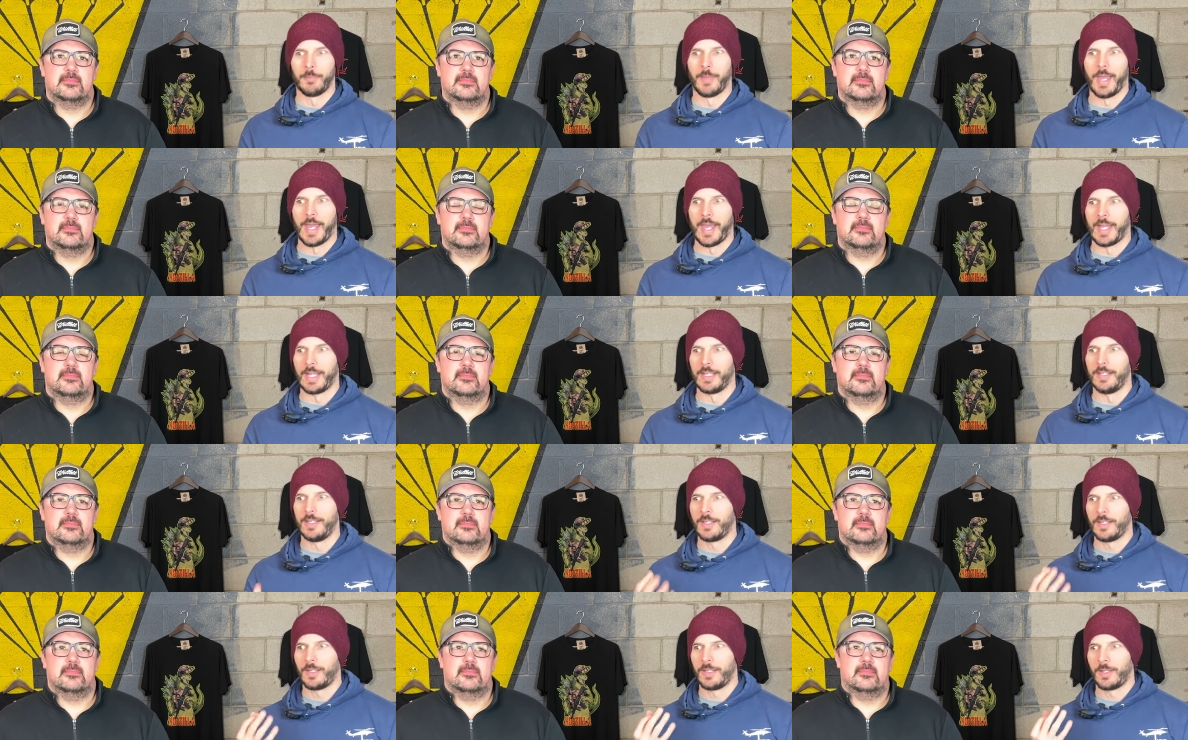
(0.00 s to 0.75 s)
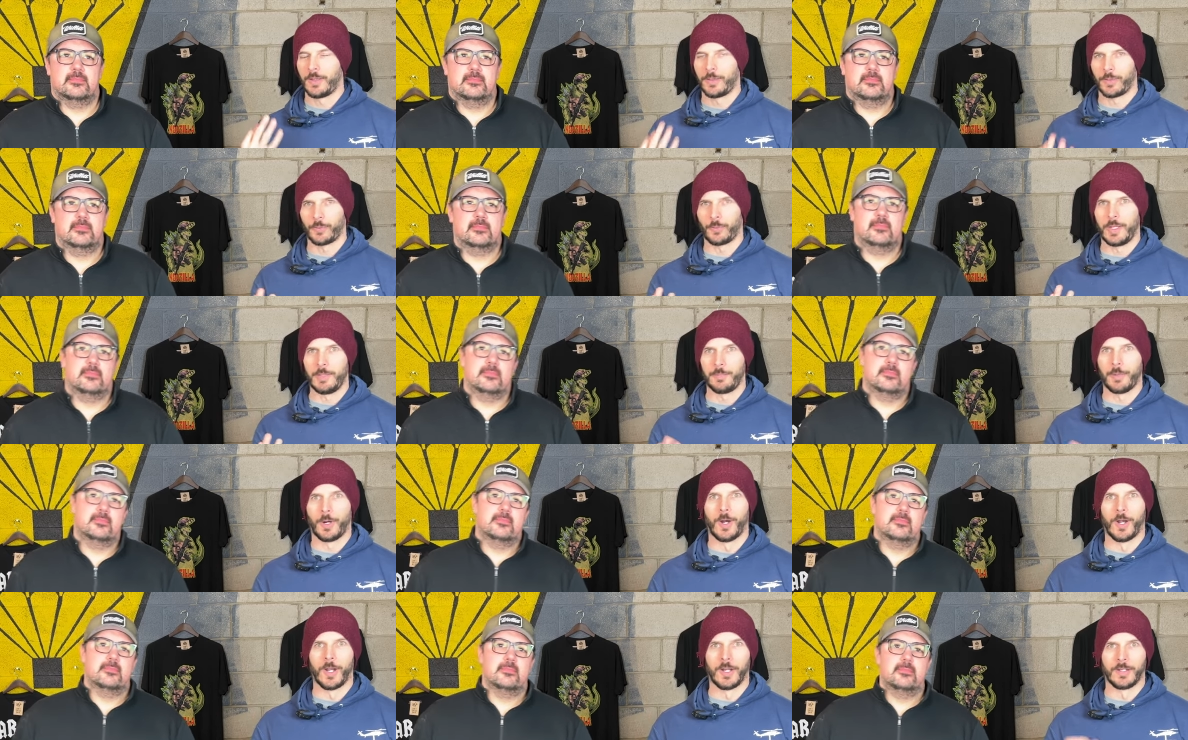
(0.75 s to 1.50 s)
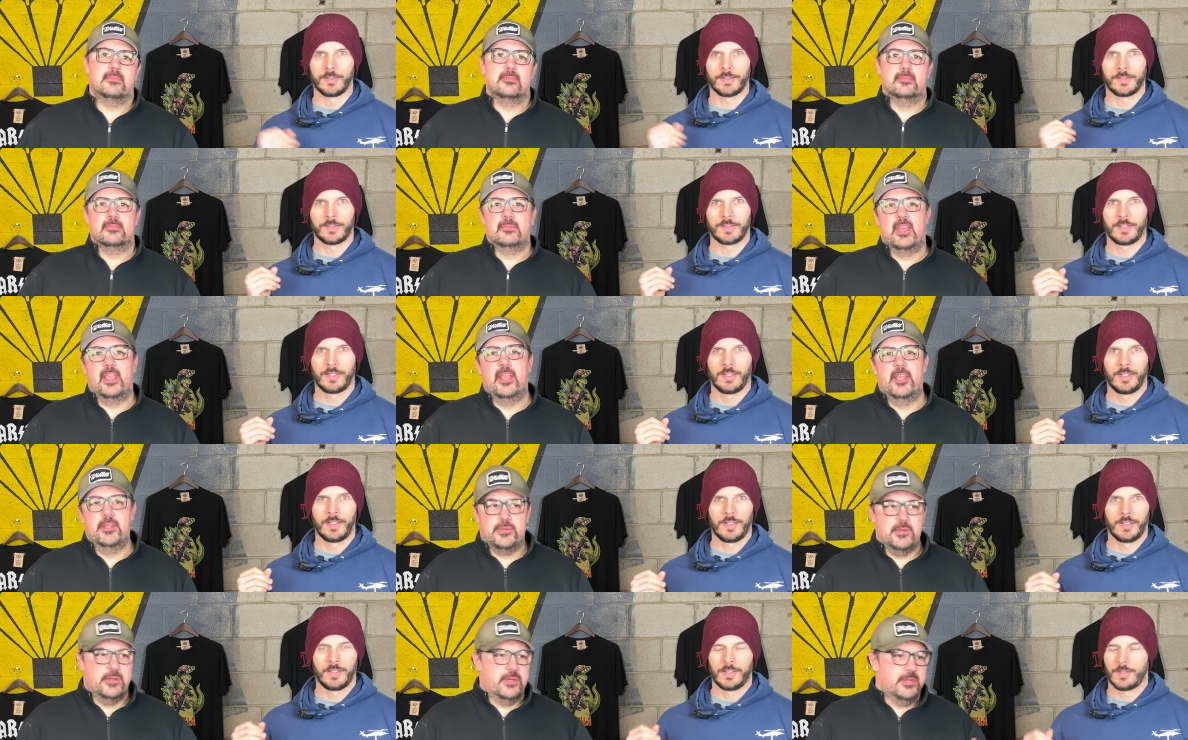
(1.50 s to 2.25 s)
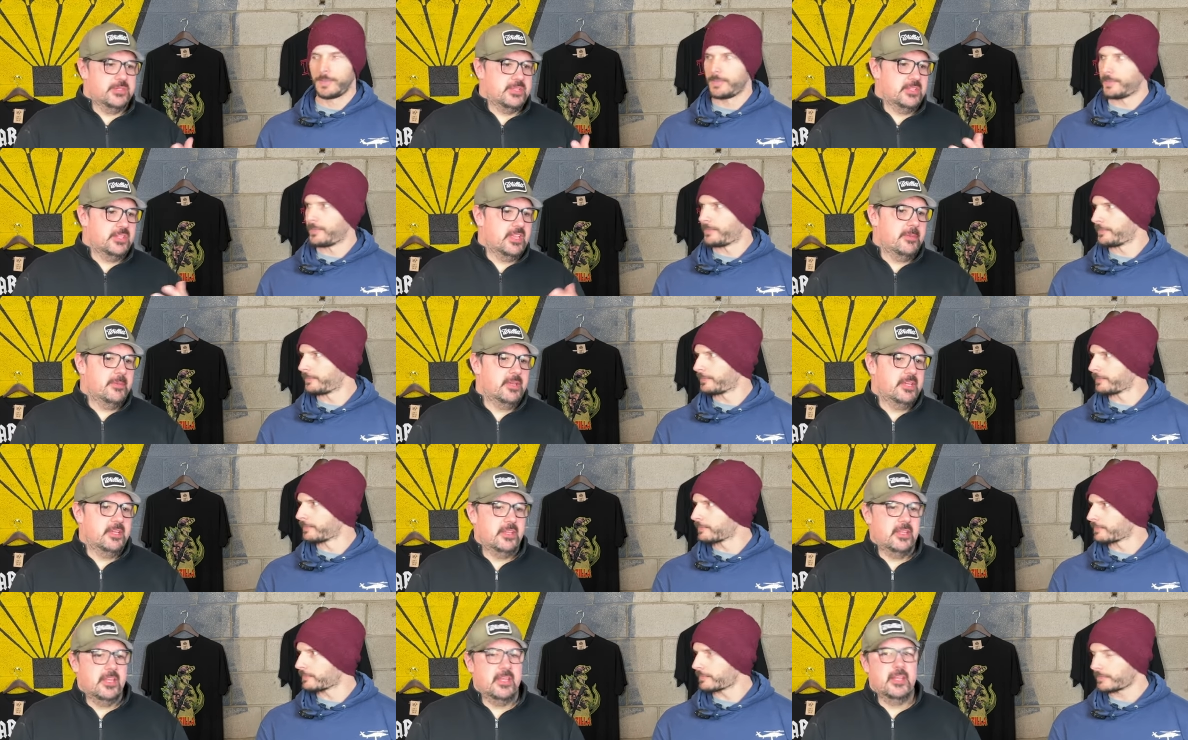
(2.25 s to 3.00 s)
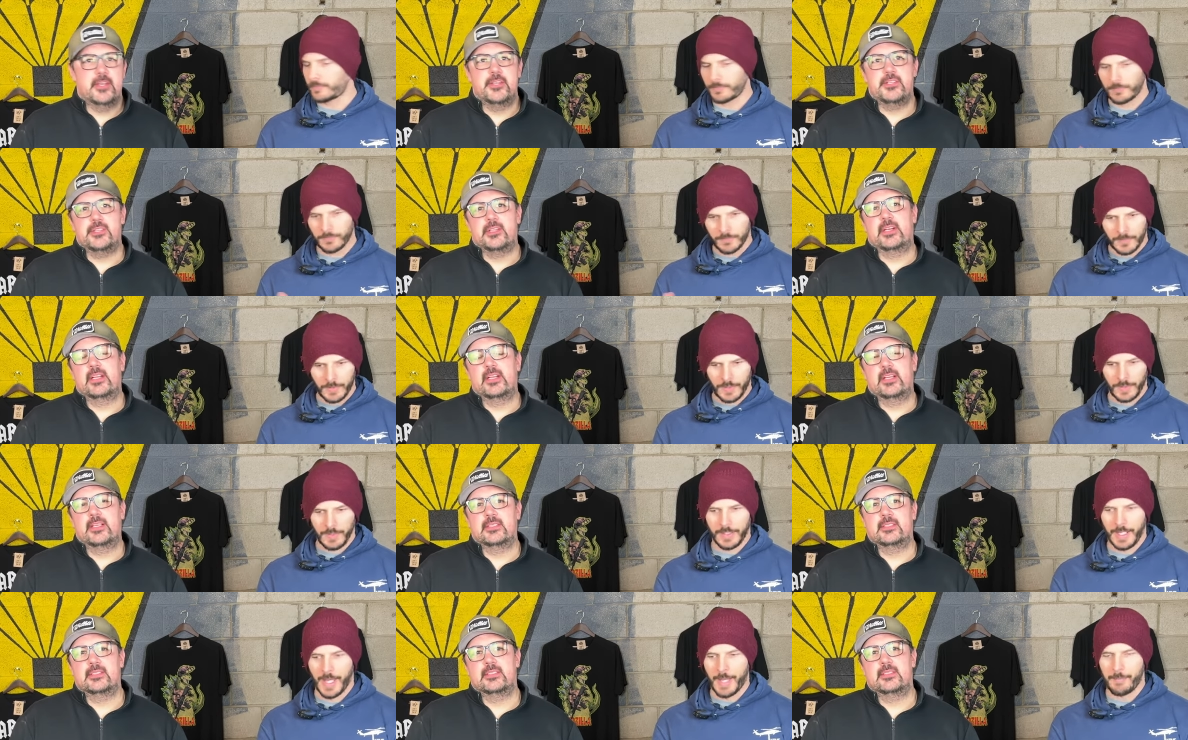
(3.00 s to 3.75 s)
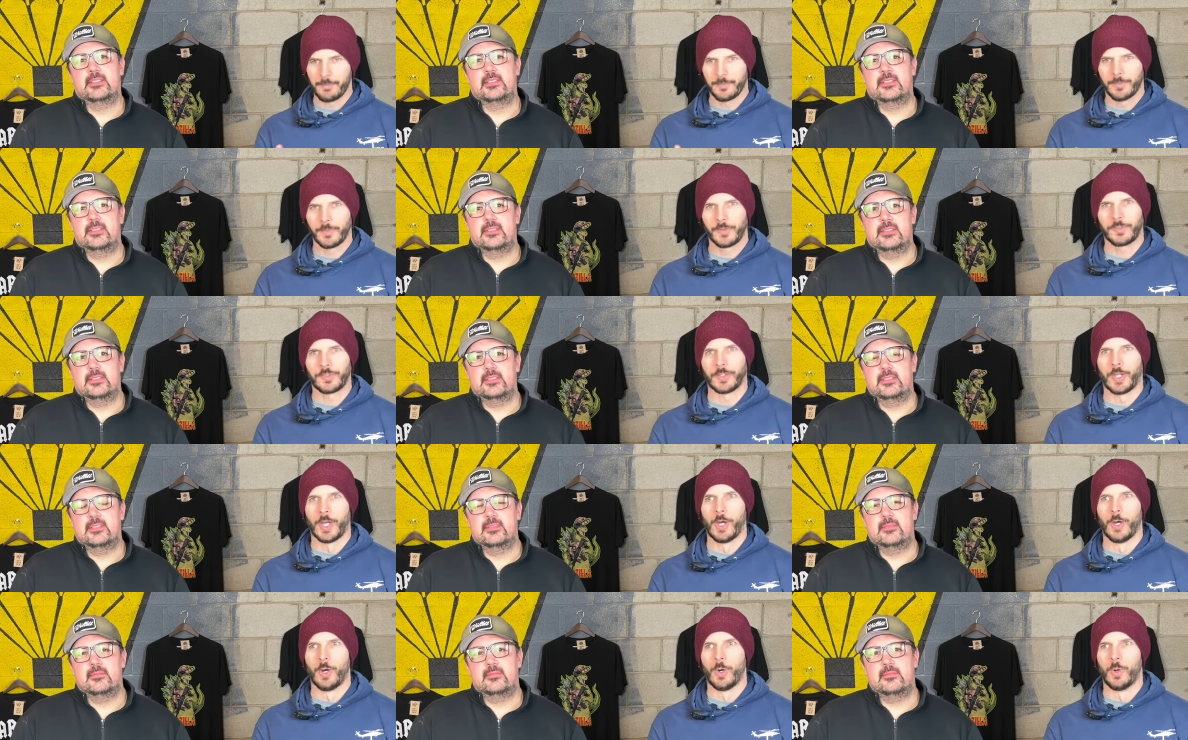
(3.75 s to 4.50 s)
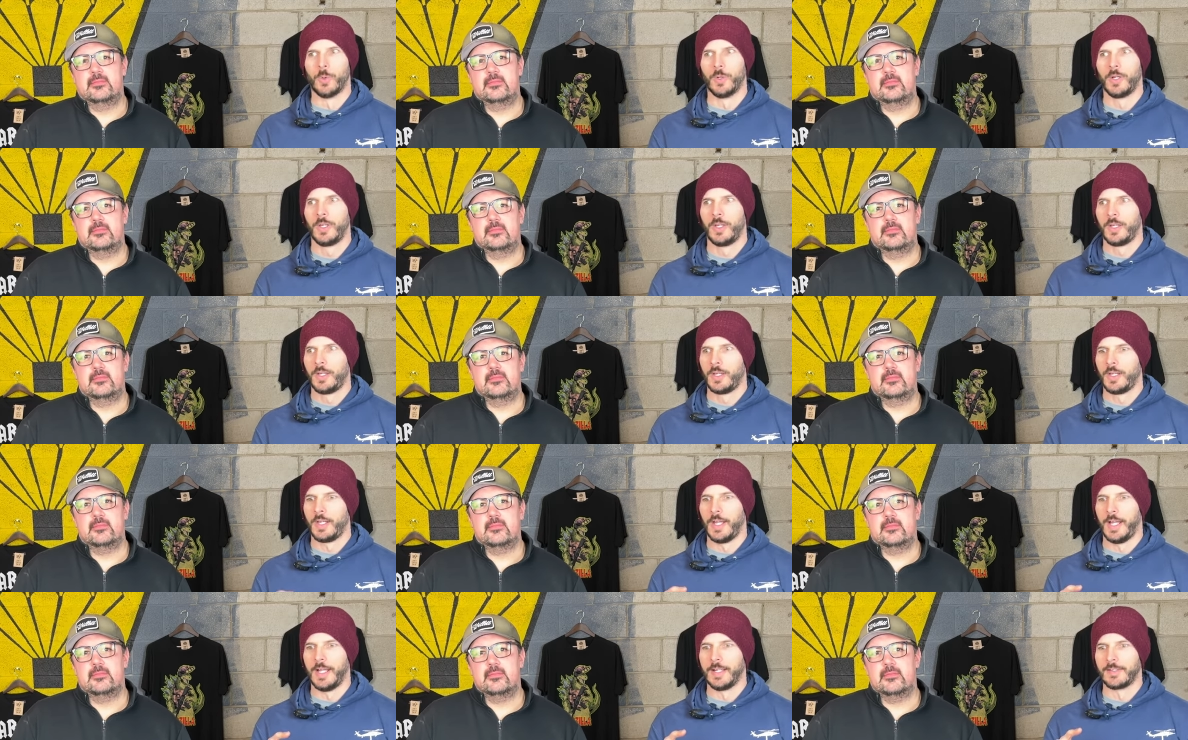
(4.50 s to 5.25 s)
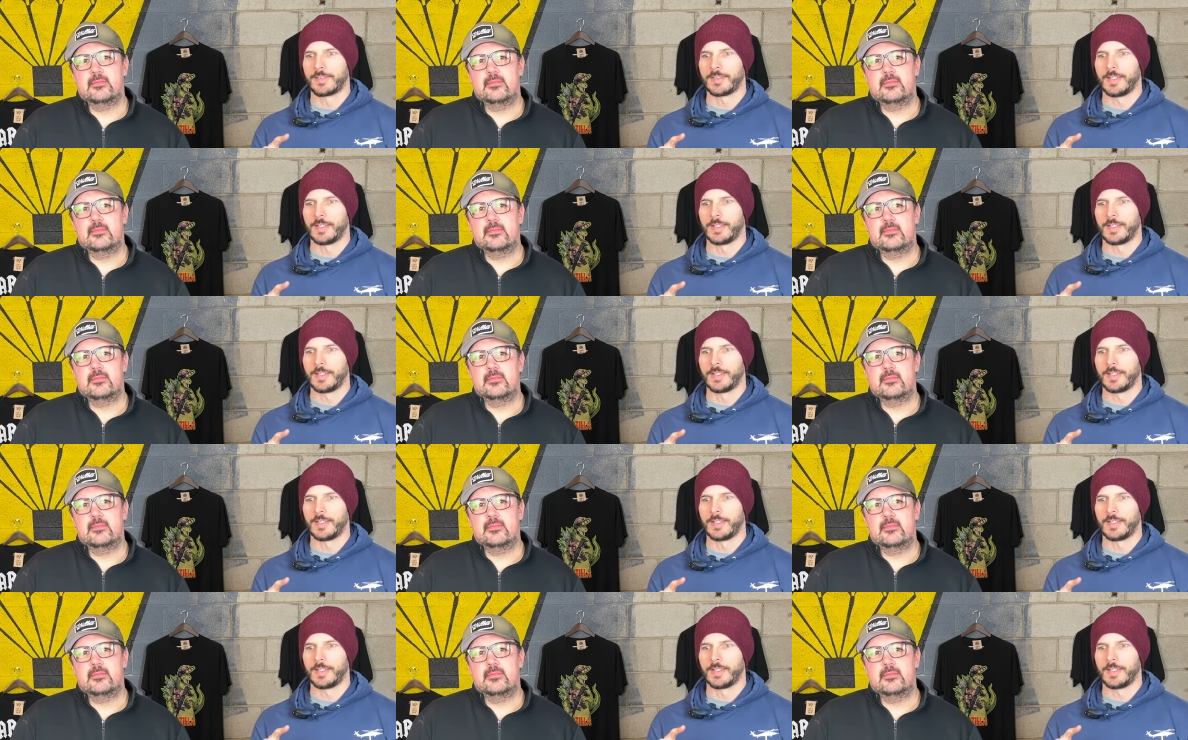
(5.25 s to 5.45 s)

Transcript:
Speaker 1: made, three parts.
Speaker 2: Introducing them into the industry. Yep.
Speaker 1: So it's